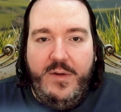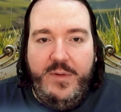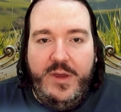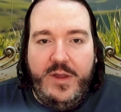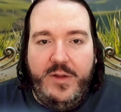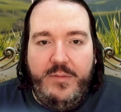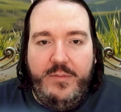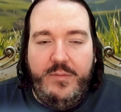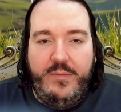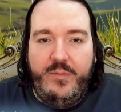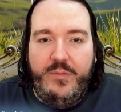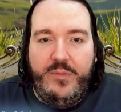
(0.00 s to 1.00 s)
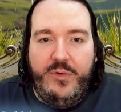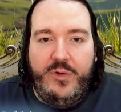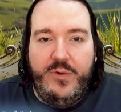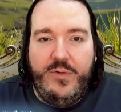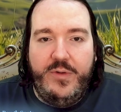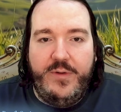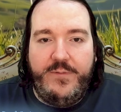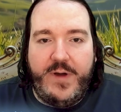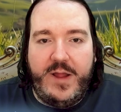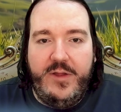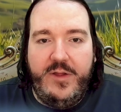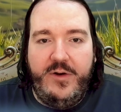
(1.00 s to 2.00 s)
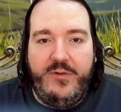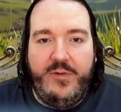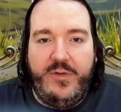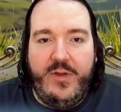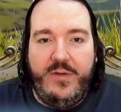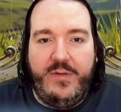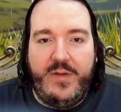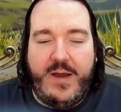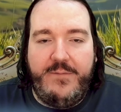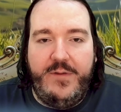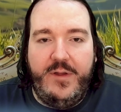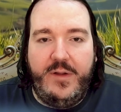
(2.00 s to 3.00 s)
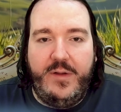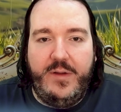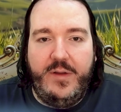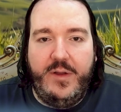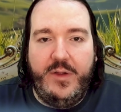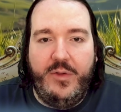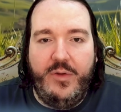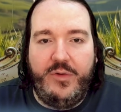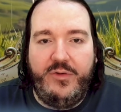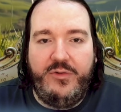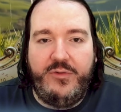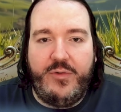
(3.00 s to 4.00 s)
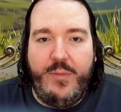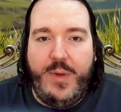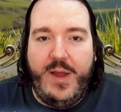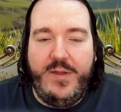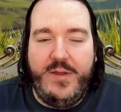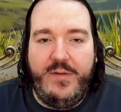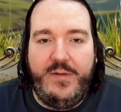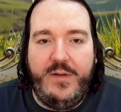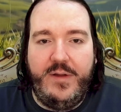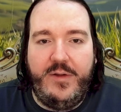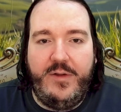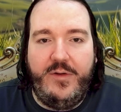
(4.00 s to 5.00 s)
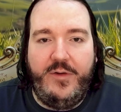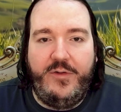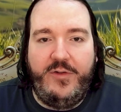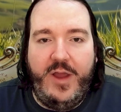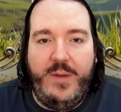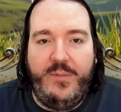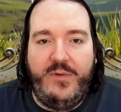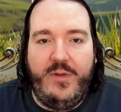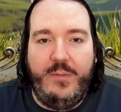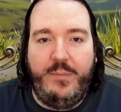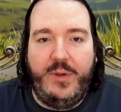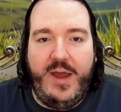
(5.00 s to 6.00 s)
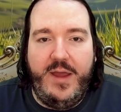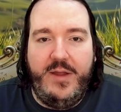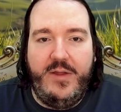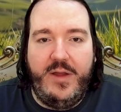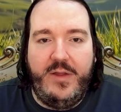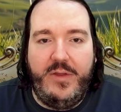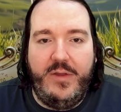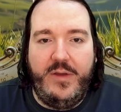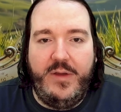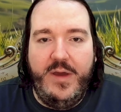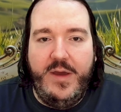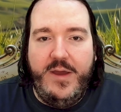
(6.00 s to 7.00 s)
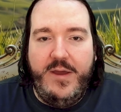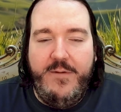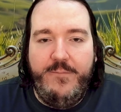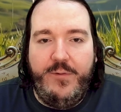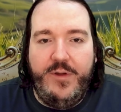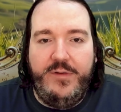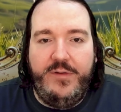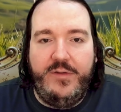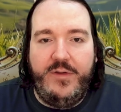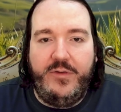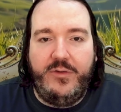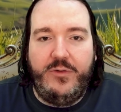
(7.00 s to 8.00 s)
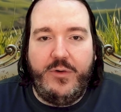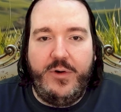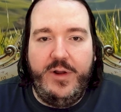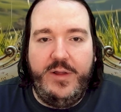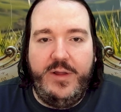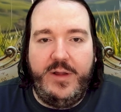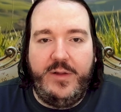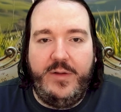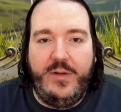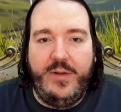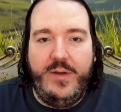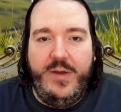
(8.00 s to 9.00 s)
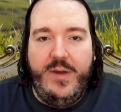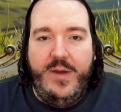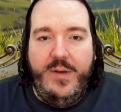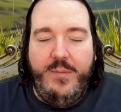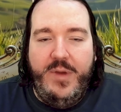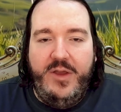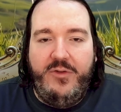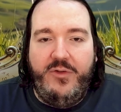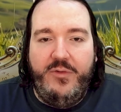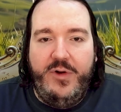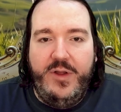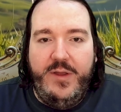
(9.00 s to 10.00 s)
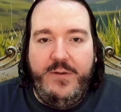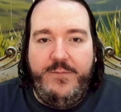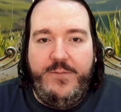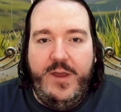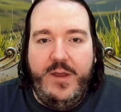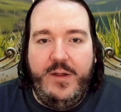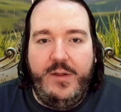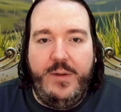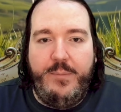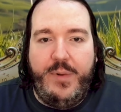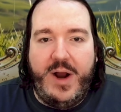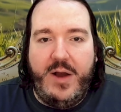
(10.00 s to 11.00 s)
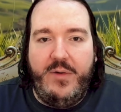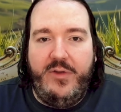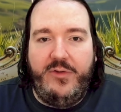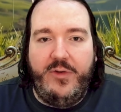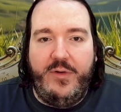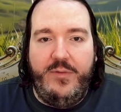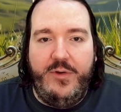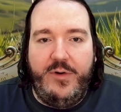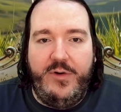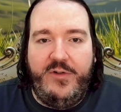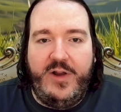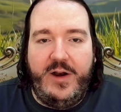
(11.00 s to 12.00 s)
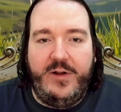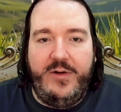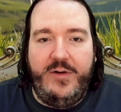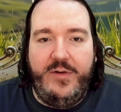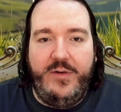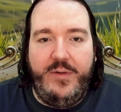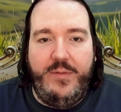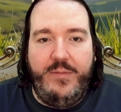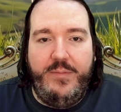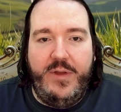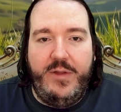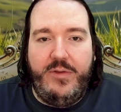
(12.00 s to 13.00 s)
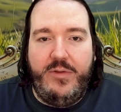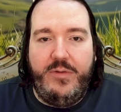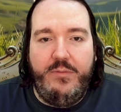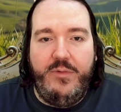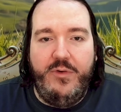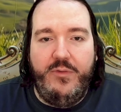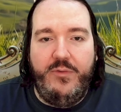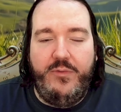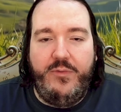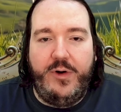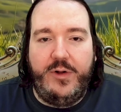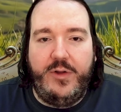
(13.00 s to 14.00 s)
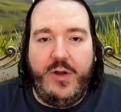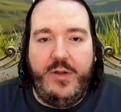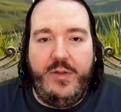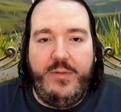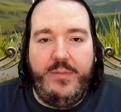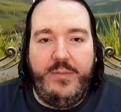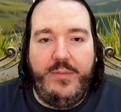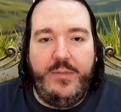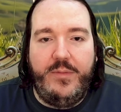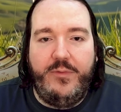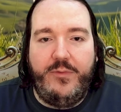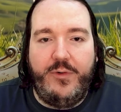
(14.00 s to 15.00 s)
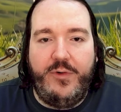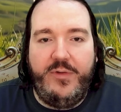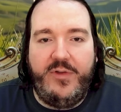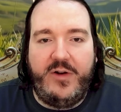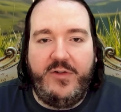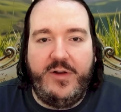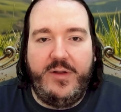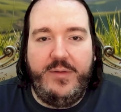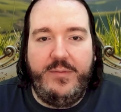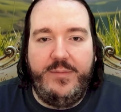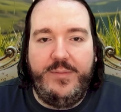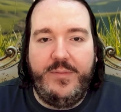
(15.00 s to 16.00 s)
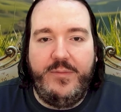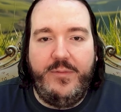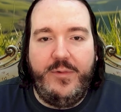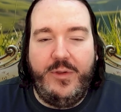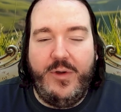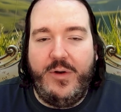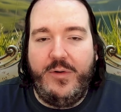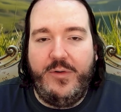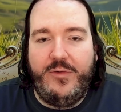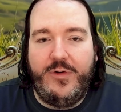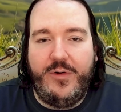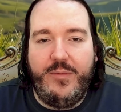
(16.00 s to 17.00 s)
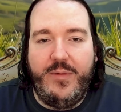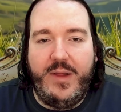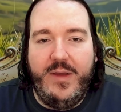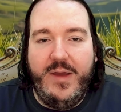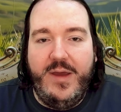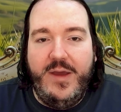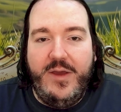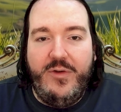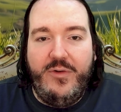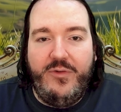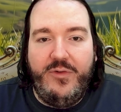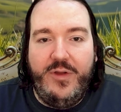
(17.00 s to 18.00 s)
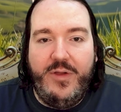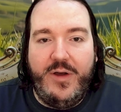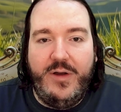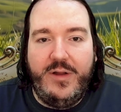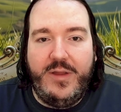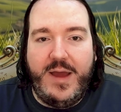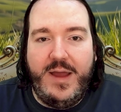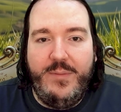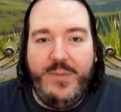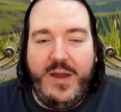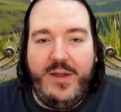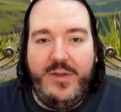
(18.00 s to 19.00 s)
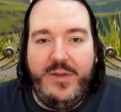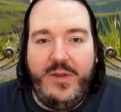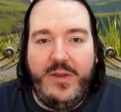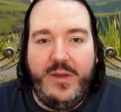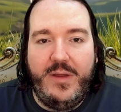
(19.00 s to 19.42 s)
we can do the fun and interesting stuff that looks tremendous, that shapes the play, that influences the story, that makes you really feel the prowess of your character that you've worked on for such a long or short, well, usually long time, and